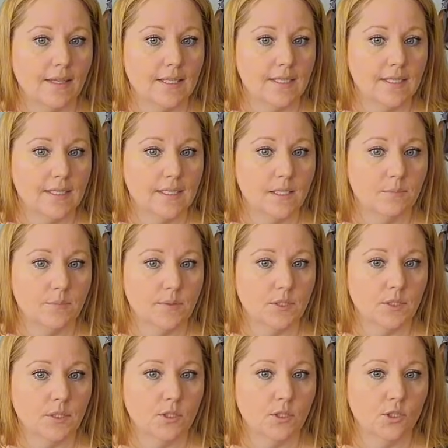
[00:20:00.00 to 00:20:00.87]
the
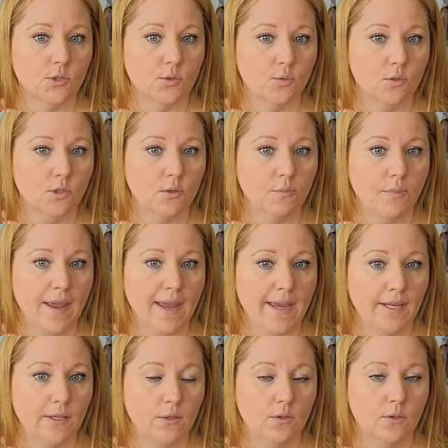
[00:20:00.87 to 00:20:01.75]
zipper dual
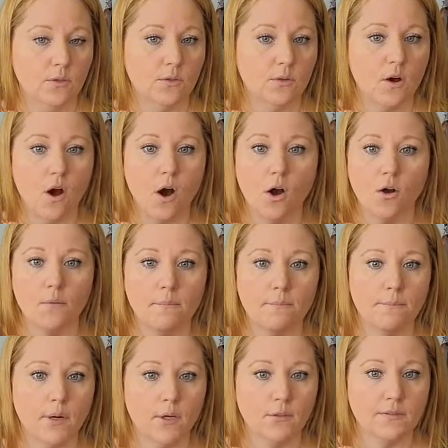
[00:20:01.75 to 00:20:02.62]
panel on
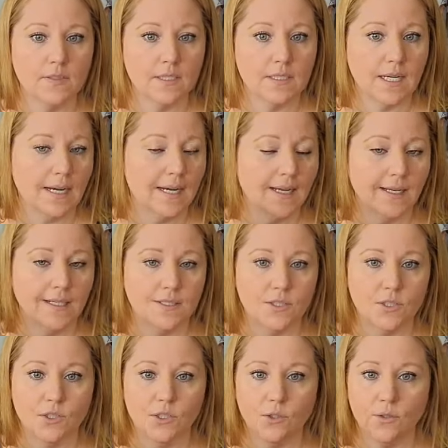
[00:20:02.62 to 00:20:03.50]
both
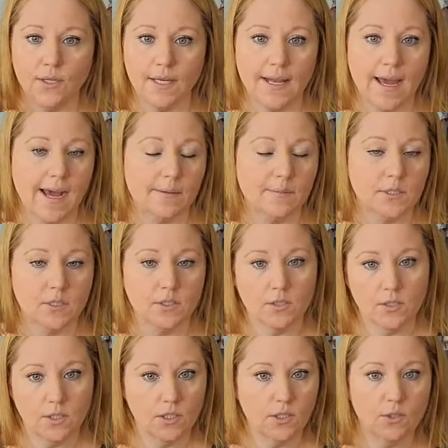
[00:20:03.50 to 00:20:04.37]
sides, you can
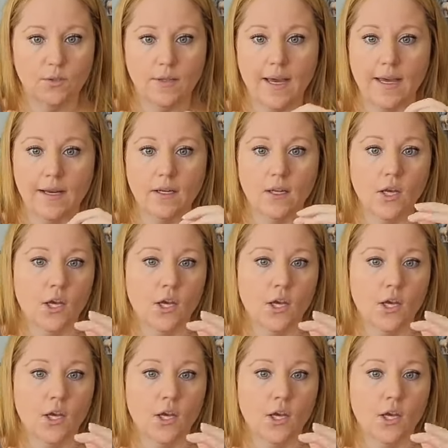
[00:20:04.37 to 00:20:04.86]
absolutely do that.